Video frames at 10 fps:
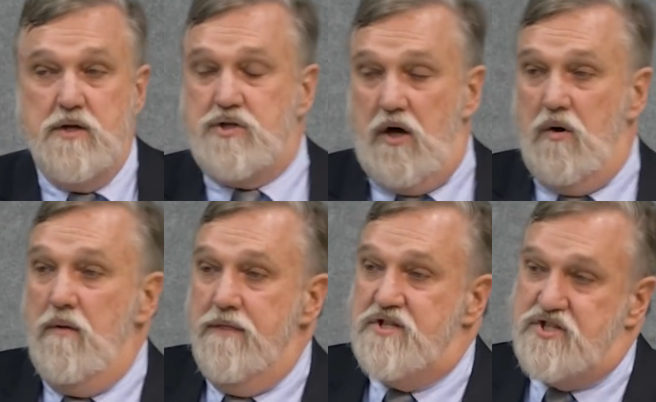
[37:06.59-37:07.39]

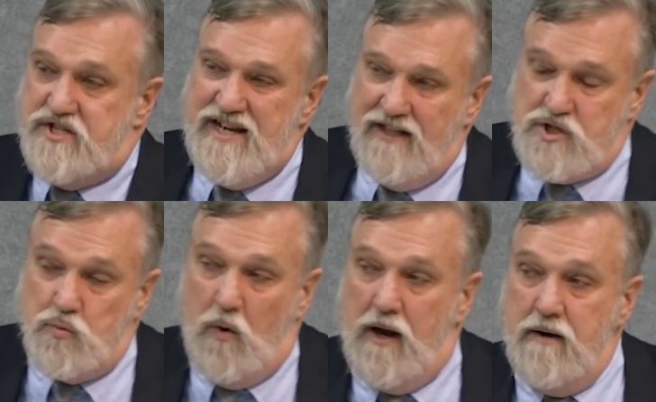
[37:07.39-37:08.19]
So the
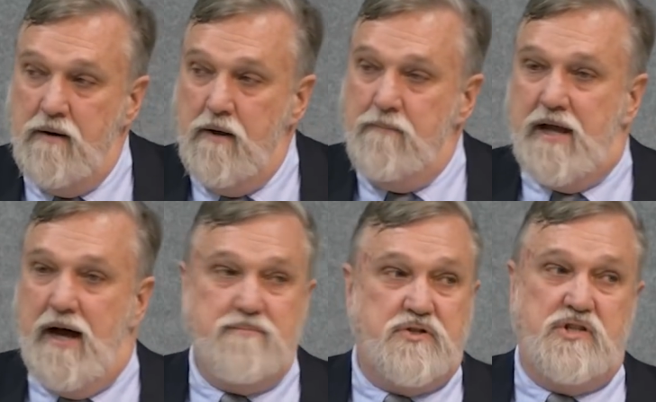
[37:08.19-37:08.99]
sinless one becomes